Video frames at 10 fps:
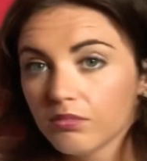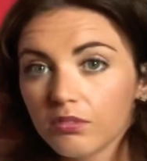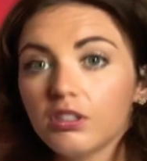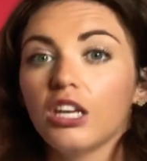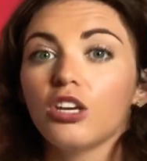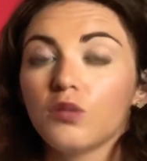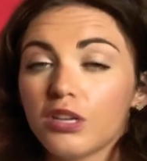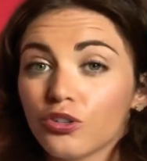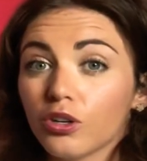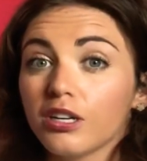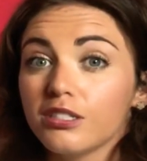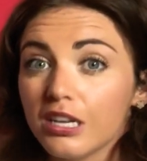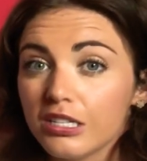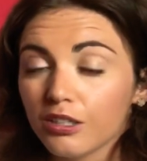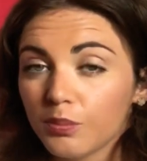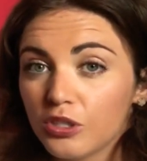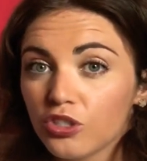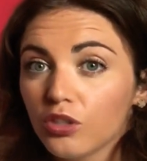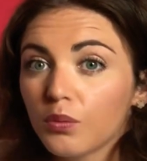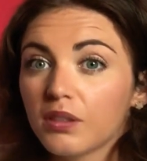that you need to draw a detailed
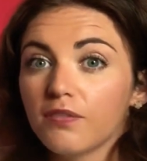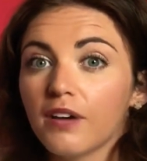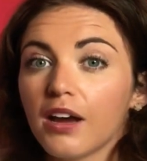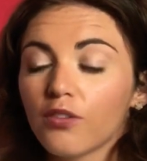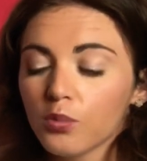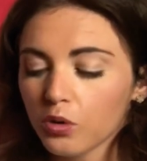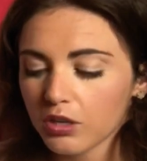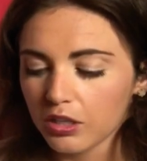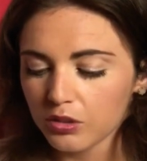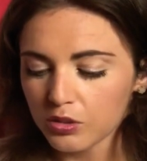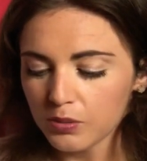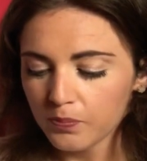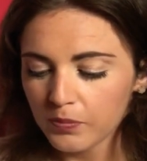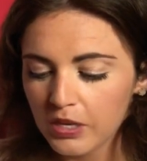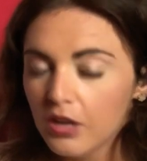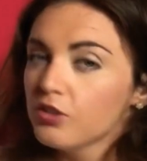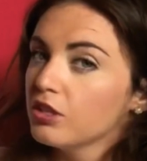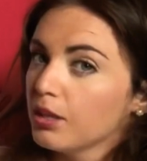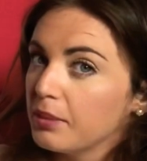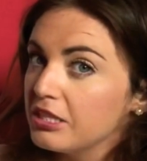picture with 5 or more colors. So
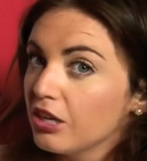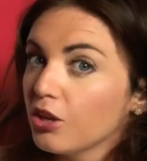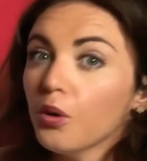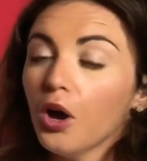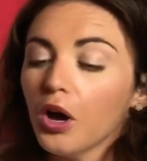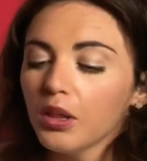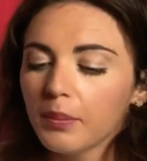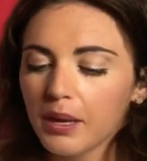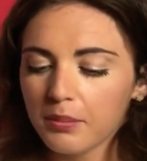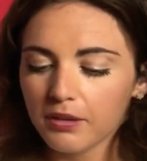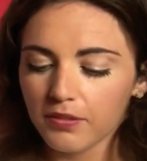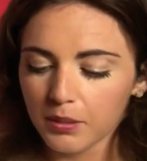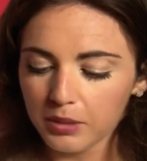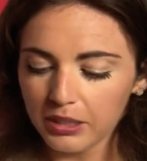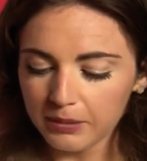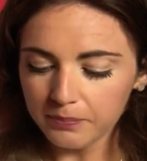let me tell you all about my family.